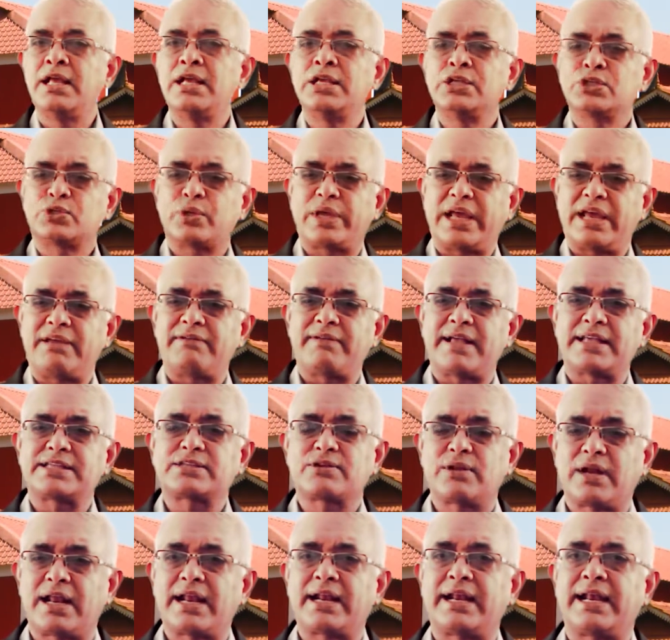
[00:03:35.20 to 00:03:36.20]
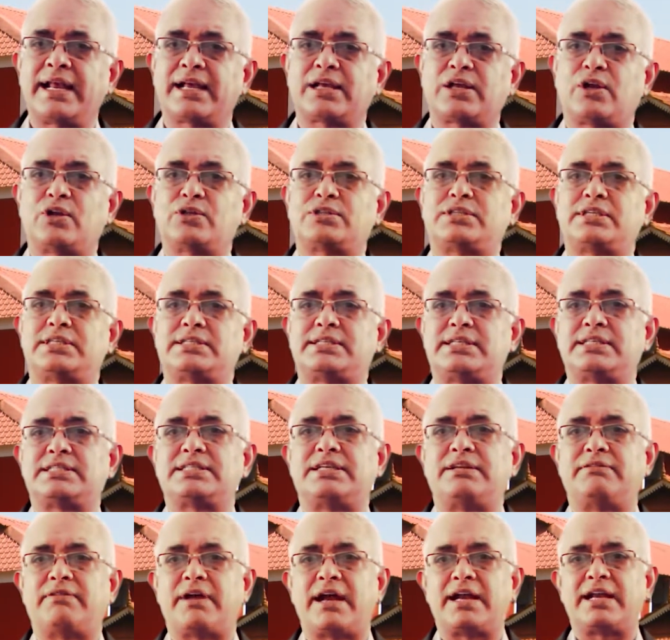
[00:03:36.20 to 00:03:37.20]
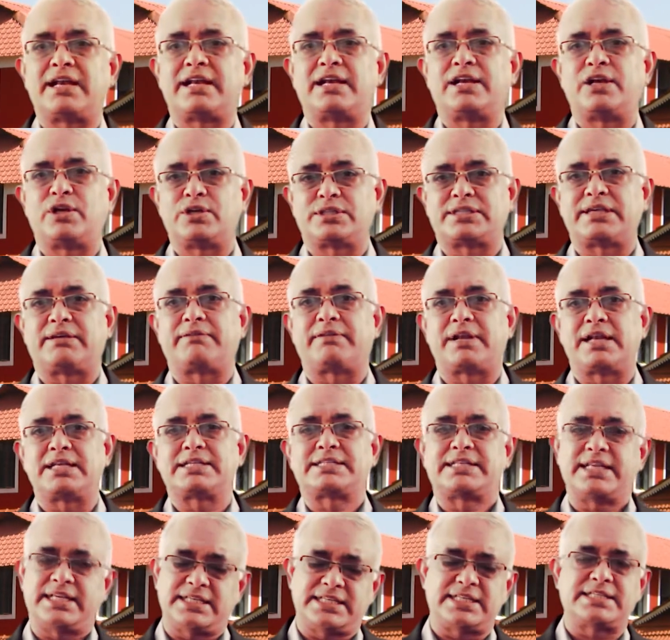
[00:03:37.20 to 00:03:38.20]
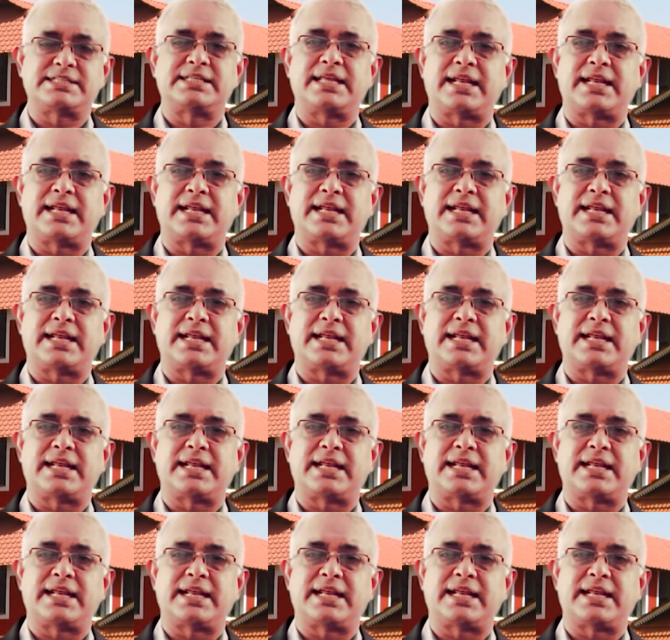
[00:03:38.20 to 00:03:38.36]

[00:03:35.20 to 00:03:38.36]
So avascular necrosis is divided into several stages.